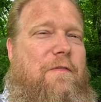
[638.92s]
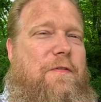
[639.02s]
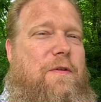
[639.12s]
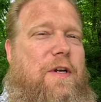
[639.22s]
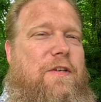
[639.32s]

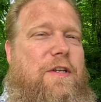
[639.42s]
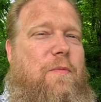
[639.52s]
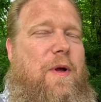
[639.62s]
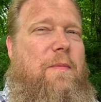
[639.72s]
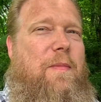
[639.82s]
few years
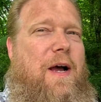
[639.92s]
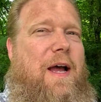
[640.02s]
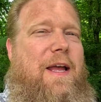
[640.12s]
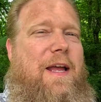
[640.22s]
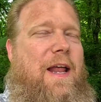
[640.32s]
had went
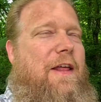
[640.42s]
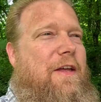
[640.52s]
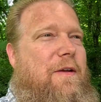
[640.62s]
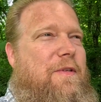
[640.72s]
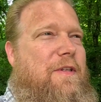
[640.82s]
by. And I
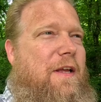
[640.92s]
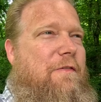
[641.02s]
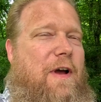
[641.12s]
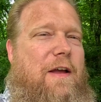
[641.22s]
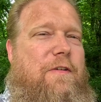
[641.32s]
think it was like
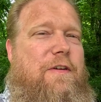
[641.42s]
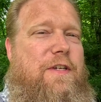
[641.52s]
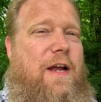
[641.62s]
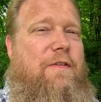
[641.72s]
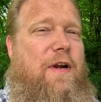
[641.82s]
5
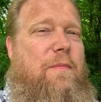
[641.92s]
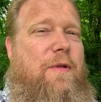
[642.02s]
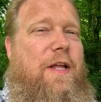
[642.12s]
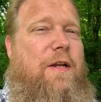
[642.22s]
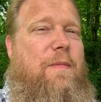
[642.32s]
years after I
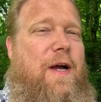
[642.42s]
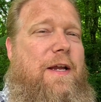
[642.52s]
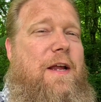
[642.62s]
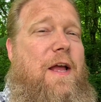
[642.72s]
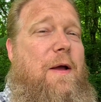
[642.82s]
planted
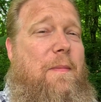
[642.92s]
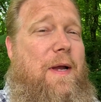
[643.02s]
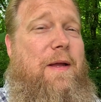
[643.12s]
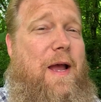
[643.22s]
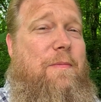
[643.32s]
mine,
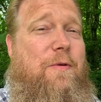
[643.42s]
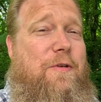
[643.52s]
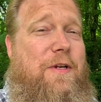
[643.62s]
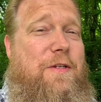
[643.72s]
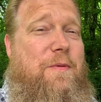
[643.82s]
my apple
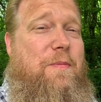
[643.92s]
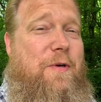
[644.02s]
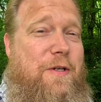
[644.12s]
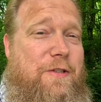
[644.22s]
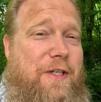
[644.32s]
trees were
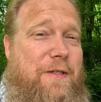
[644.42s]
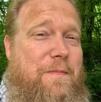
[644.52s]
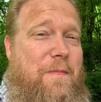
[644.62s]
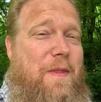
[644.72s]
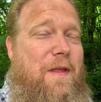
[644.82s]
producing.
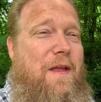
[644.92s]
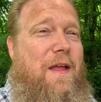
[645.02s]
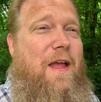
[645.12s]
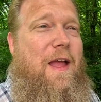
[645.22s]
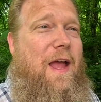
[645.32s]

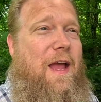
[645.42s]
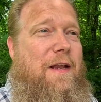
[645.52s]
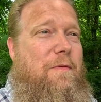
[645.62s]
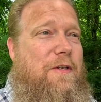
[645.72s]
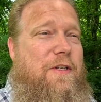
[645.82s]

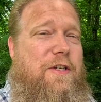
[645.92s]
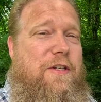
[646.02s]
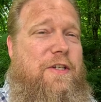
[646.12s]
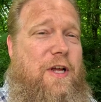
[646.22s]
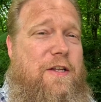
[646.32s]
And it wasn't
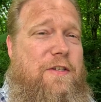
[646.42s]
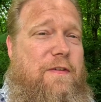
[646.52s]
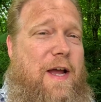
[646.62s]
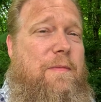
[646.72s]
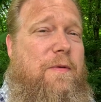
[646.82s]
just tons
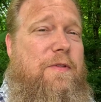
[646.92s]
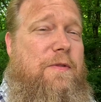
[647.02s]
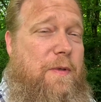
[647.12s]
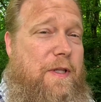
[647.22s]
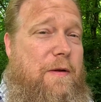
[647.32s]
of
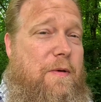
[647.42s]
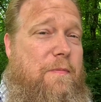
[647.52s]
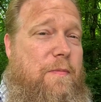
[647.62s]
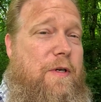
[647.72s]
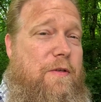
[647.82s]
apples, but they were
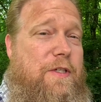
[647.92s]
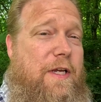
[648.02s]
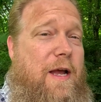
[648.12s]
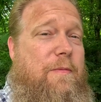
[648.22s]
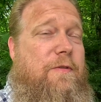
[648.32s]

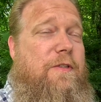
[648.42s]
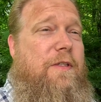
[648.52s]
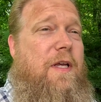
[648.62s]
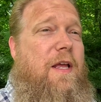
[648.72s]
producing apples.